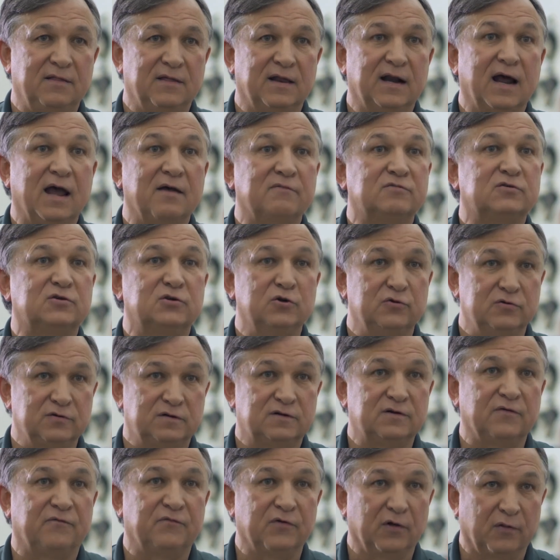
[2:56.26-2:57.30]
than I have
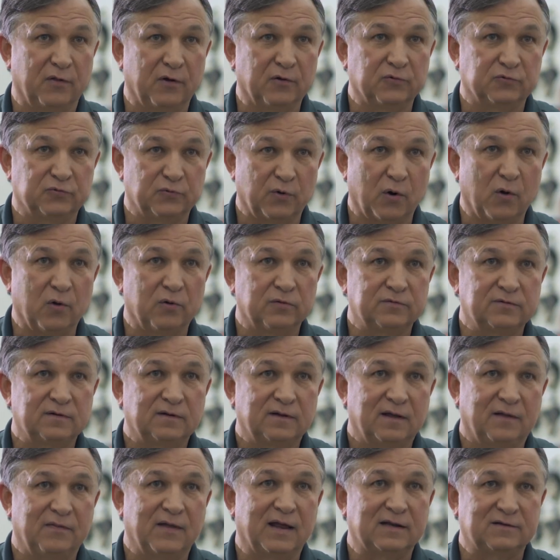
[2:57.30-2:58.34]
students to fill those roles,
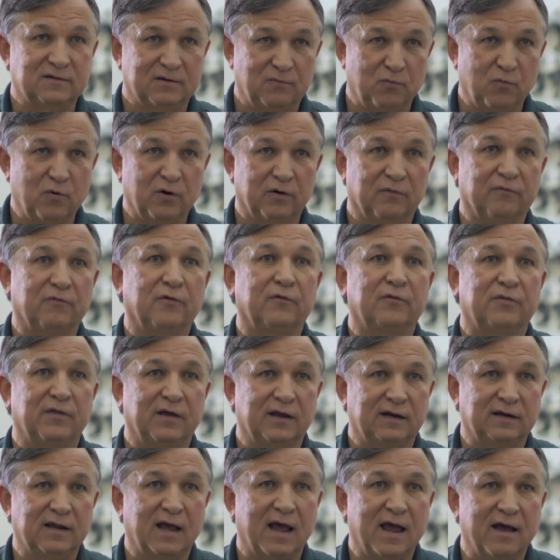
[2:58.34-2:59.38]
and that's a wonderful
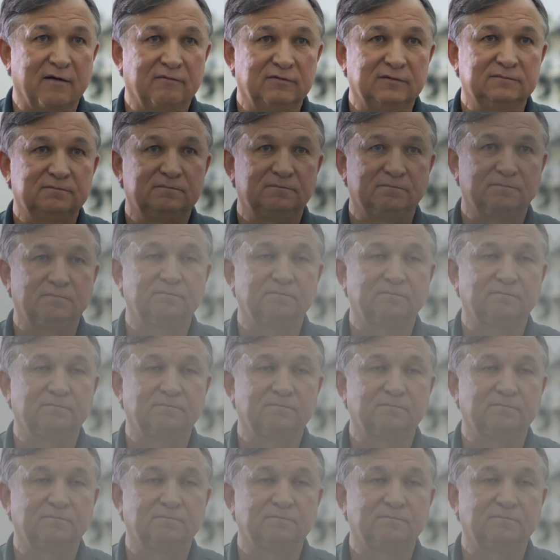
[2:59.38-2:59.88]
thing to have.